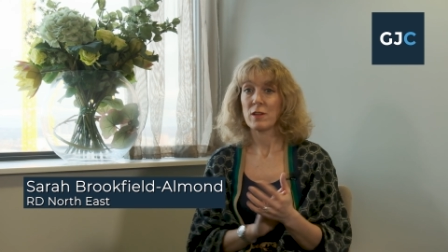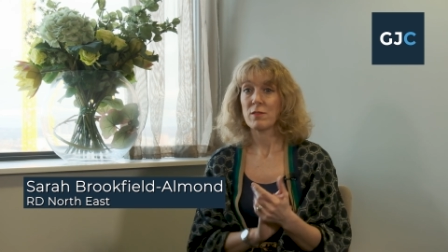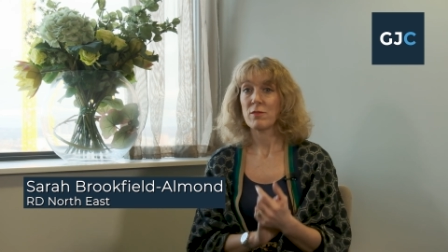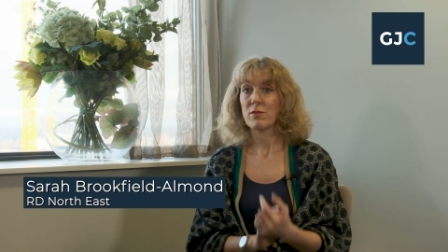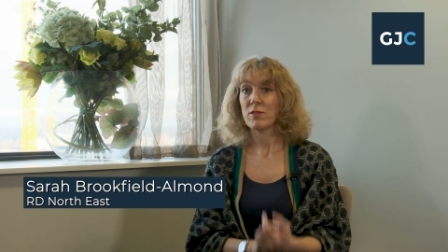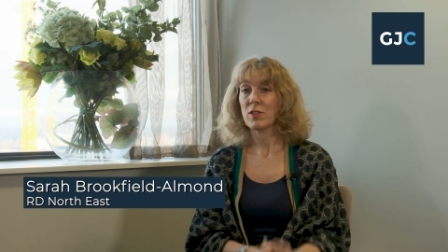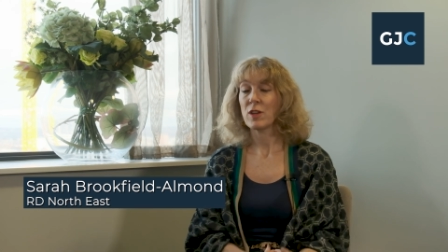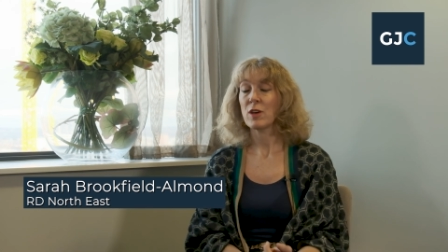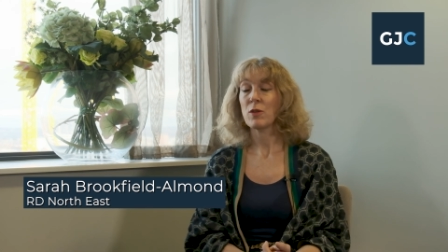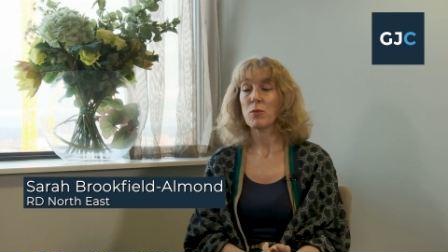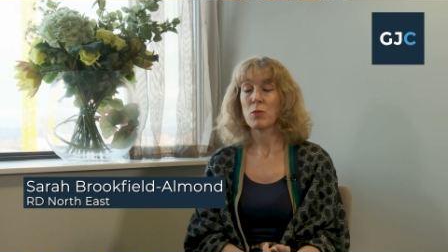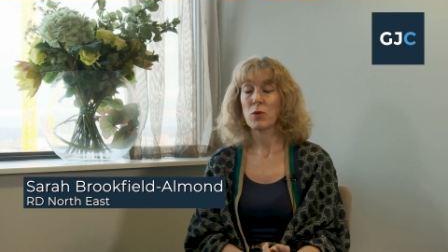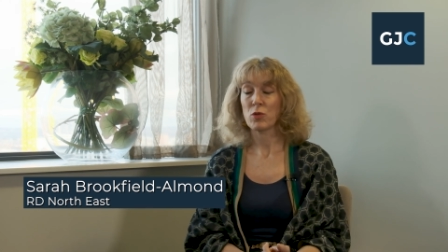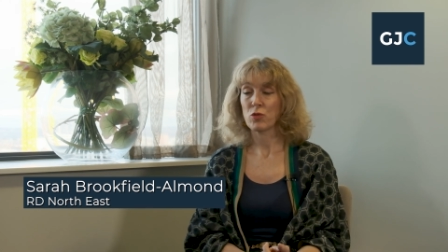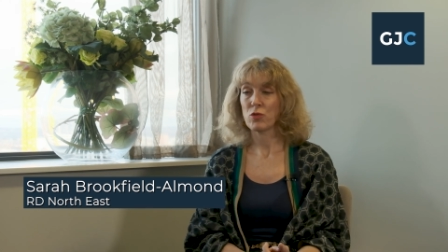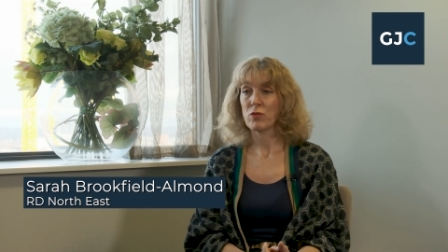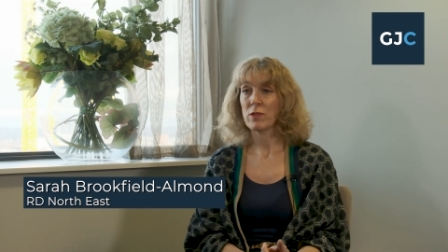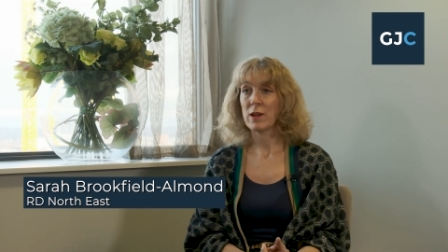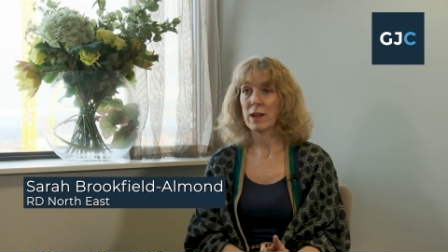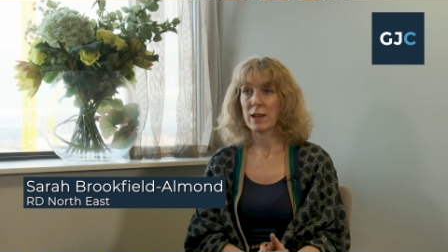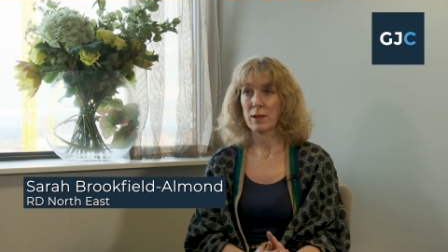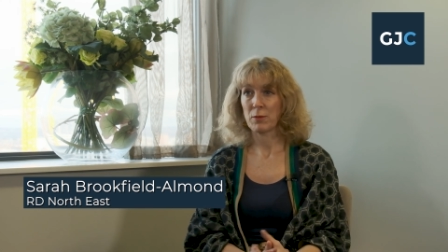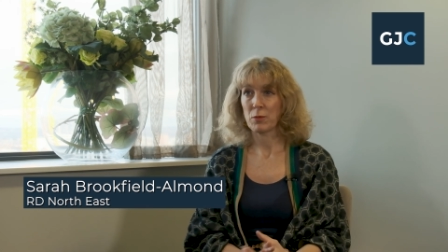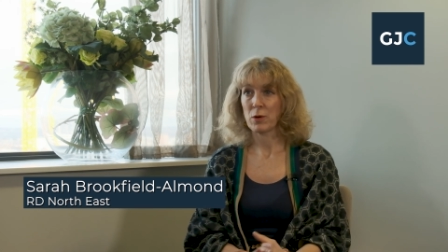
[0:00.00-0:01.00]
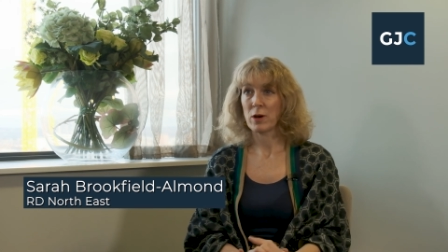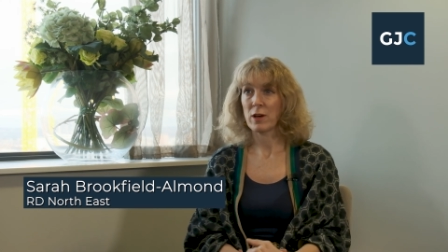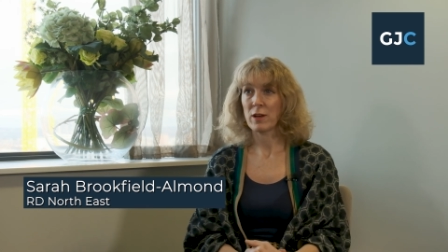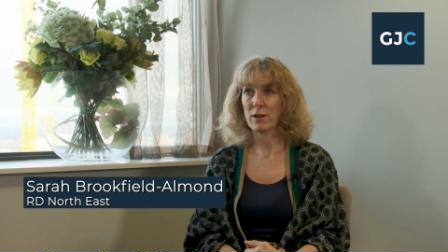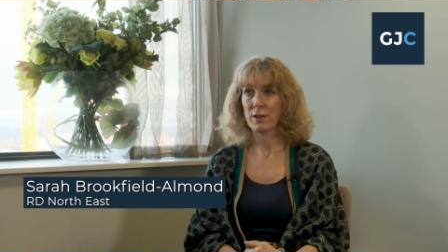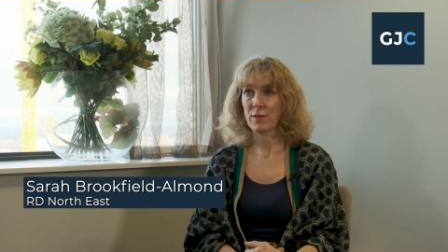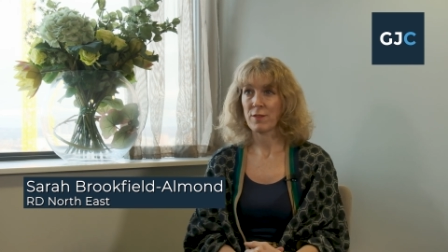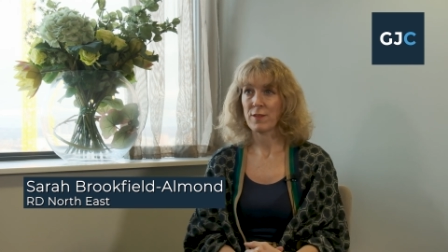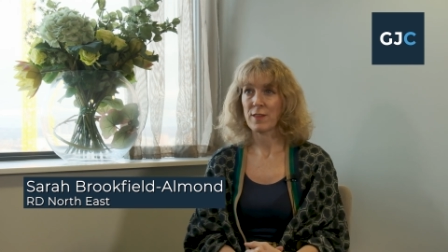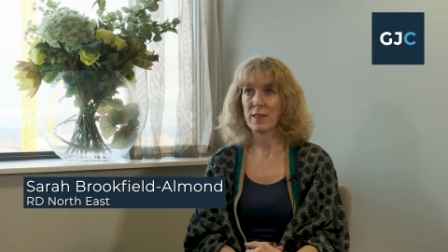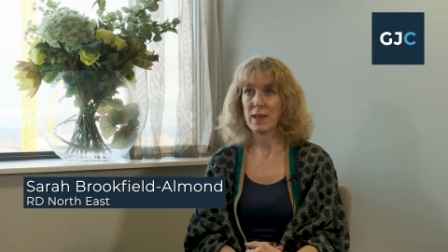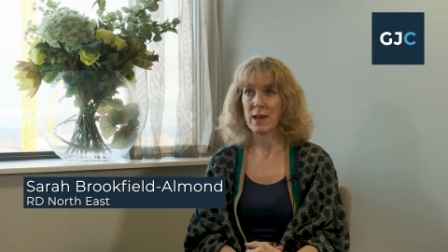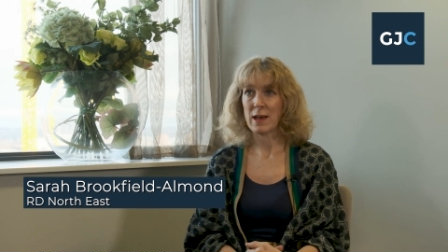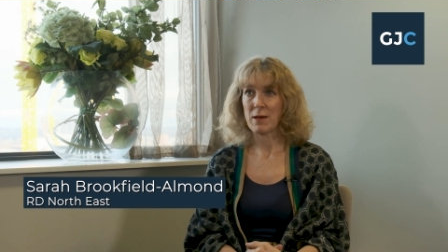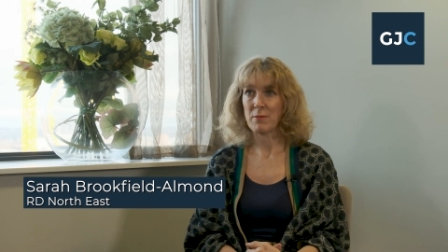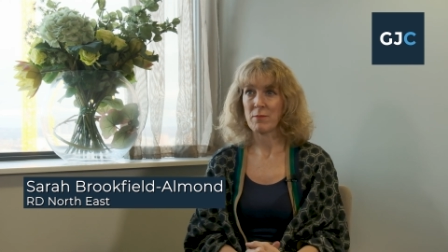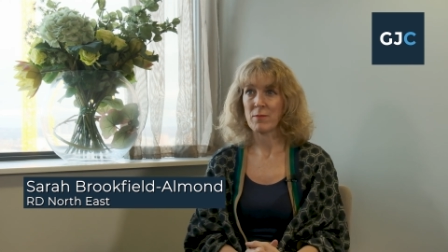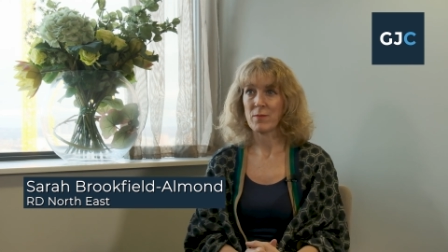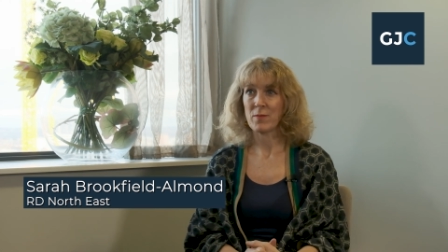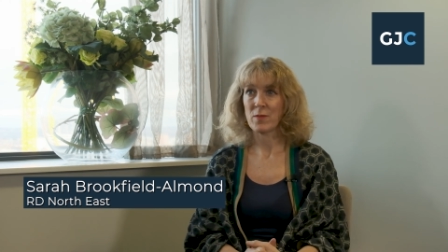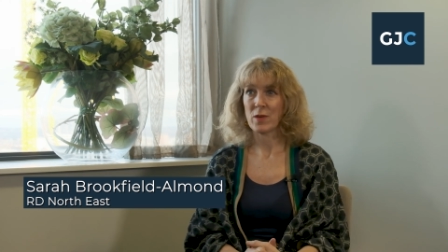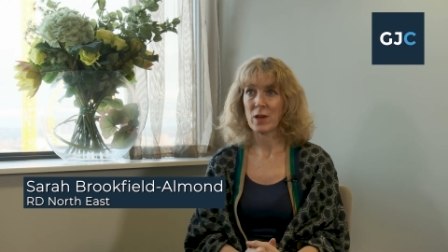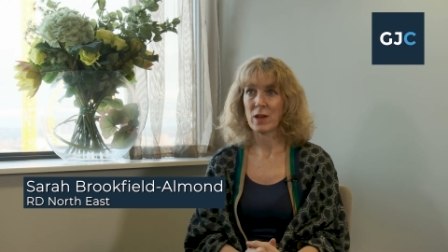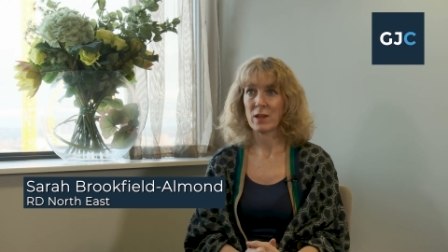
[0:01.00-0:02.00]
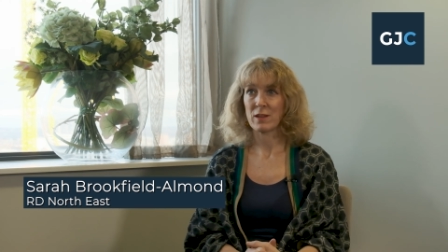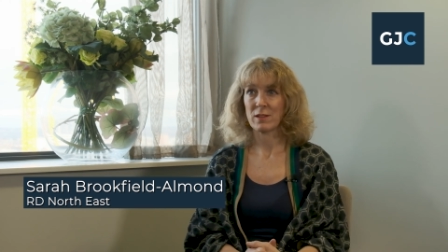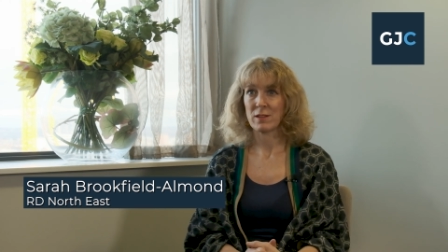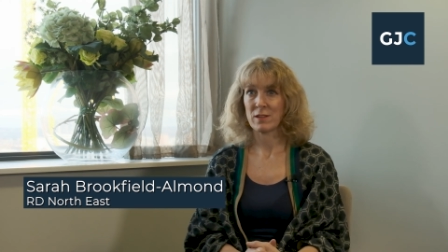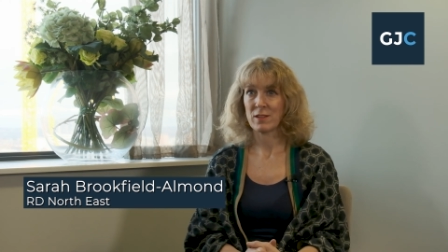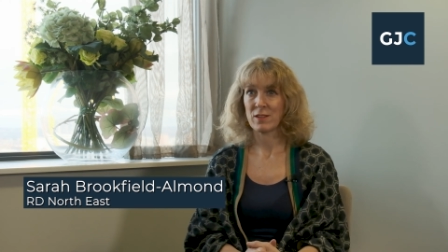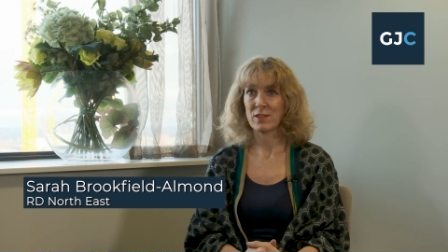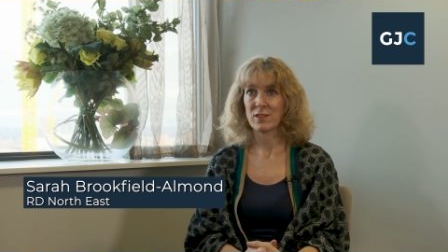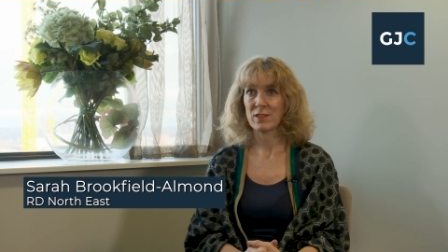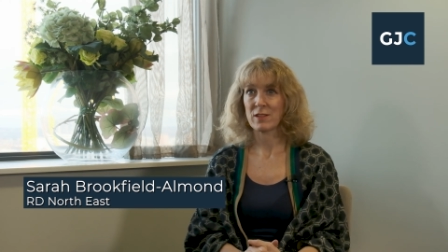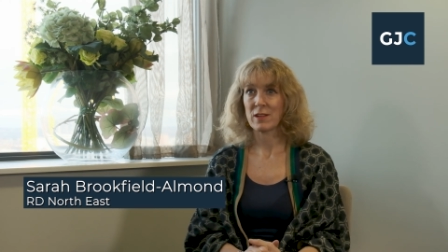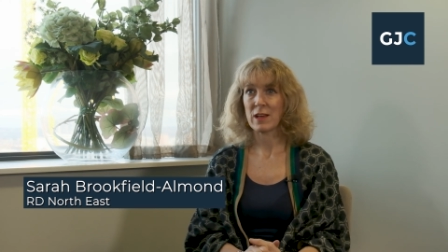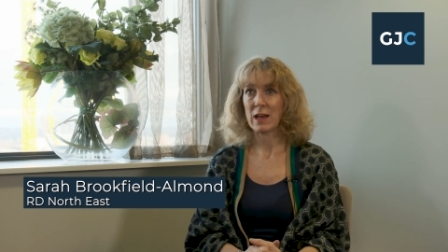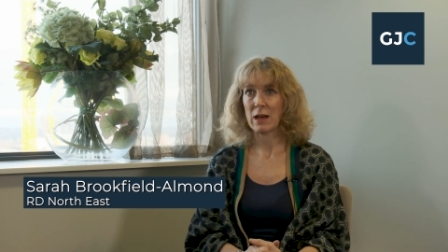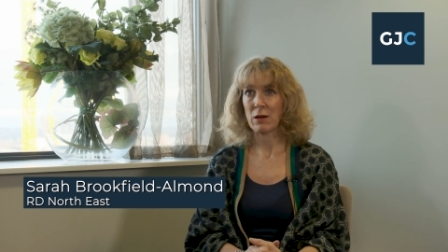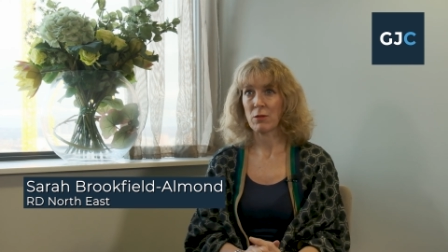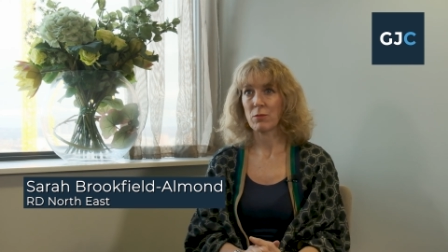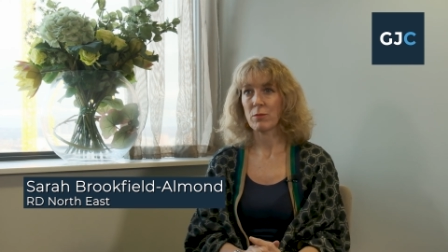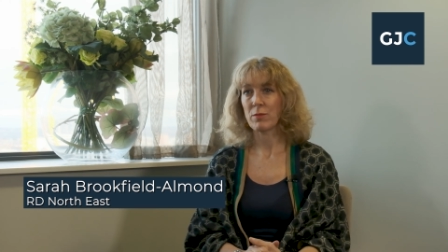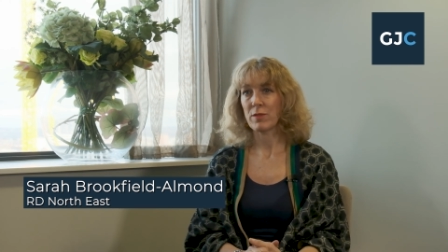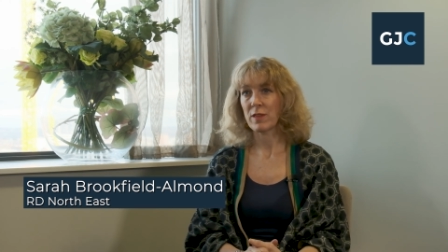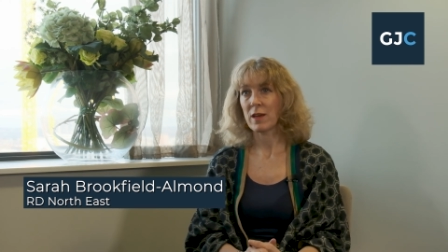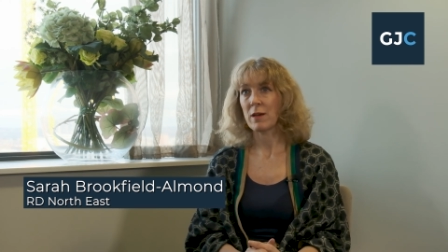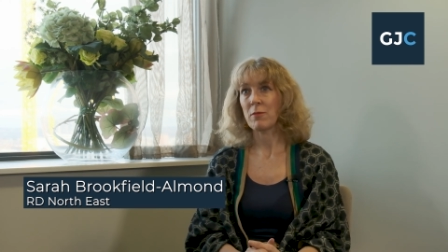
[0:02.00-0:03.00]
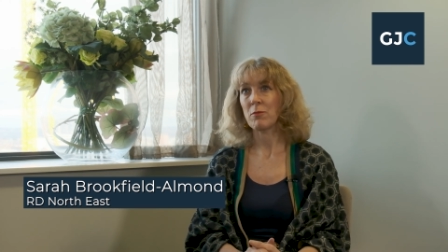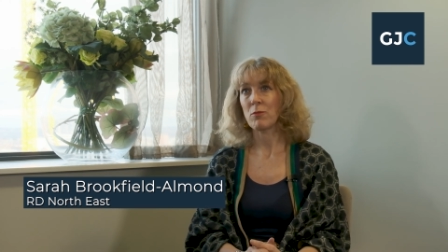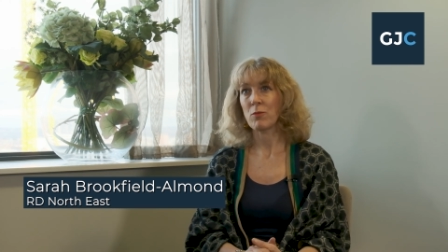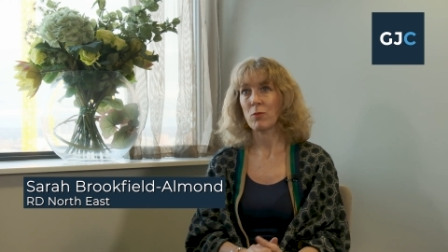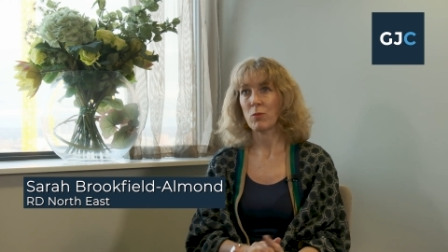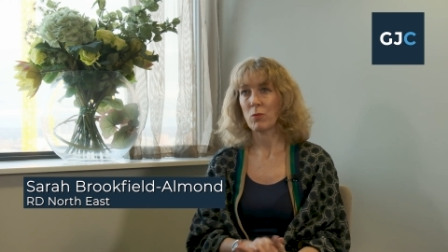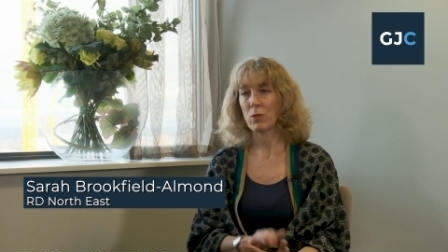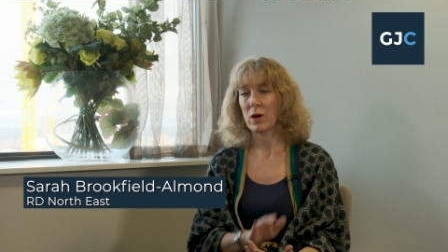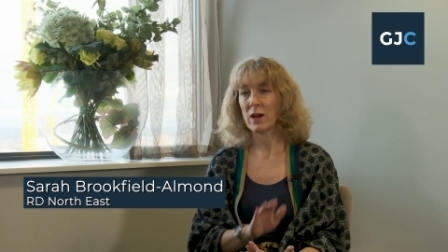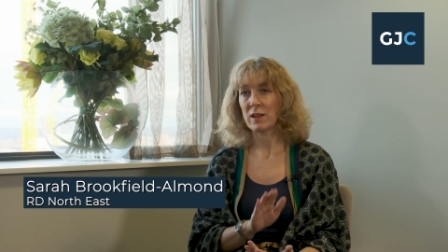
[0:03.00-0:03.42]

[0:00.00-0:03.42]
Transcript: that would really work for them and help them